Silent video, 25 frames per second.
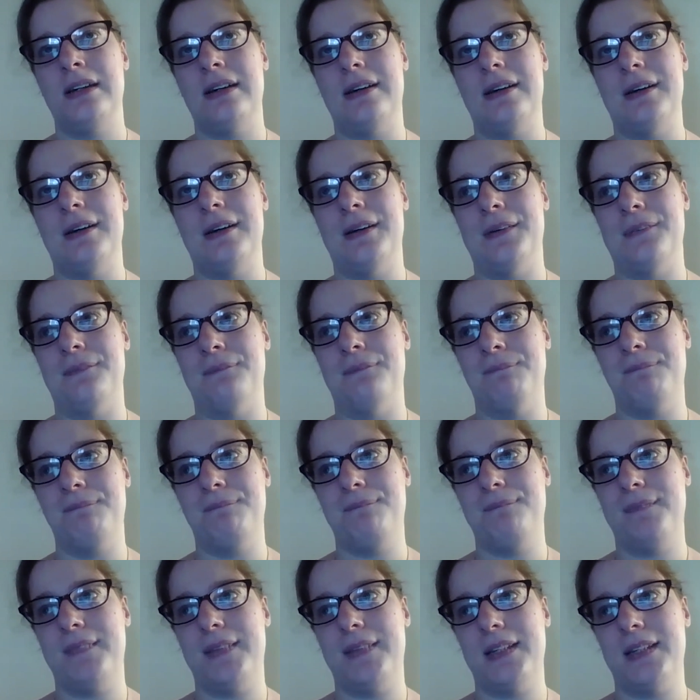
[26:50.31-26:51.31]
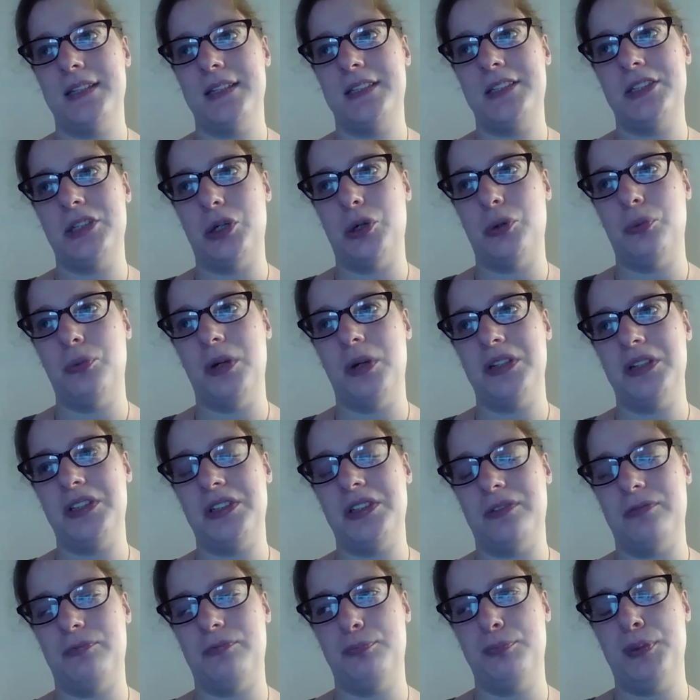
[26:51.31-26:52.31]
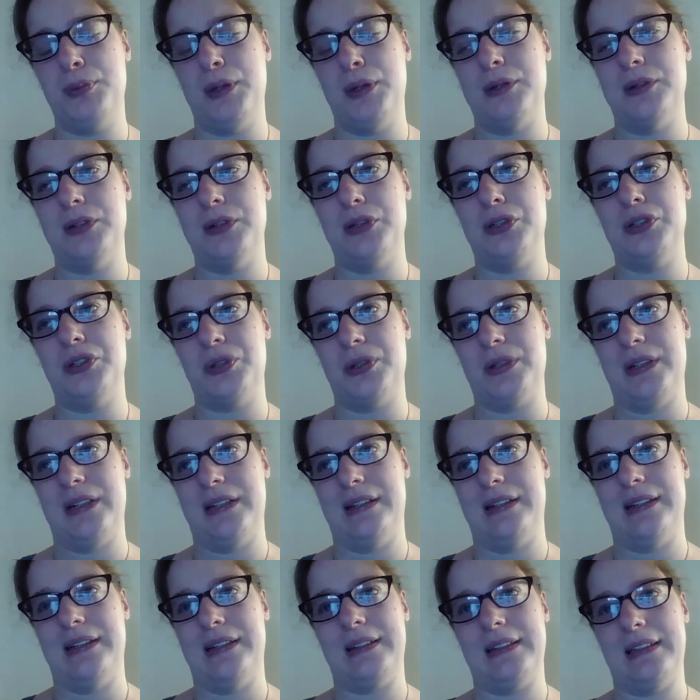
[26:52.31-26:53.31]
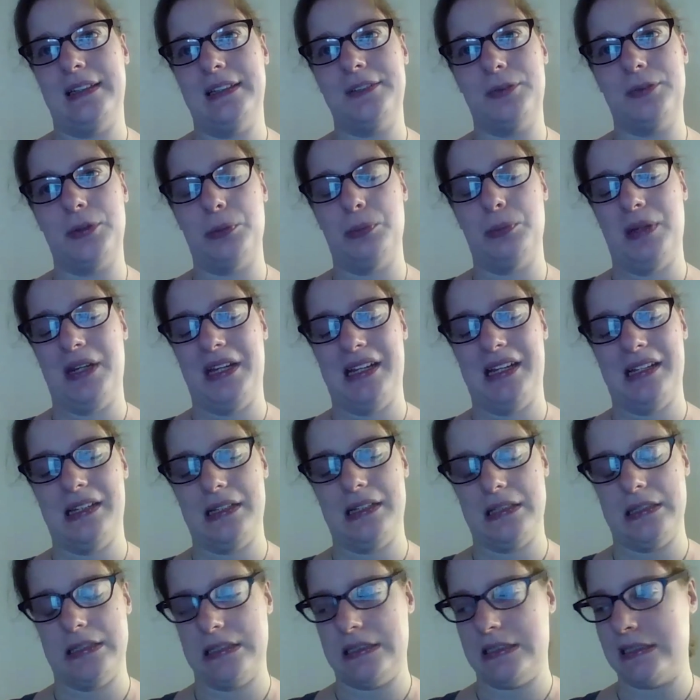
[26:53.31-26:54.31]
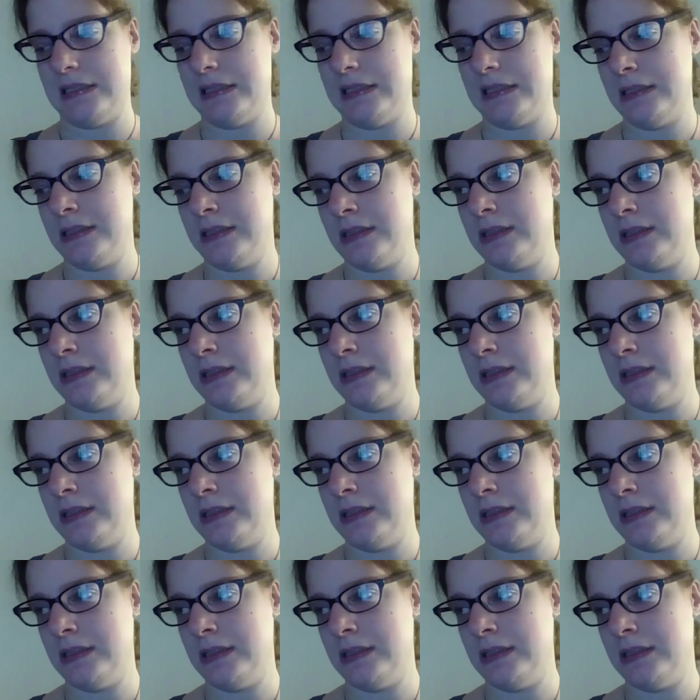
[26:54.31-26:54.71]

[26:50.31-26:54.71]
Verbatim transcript: um, so much of poetry, at least for me, is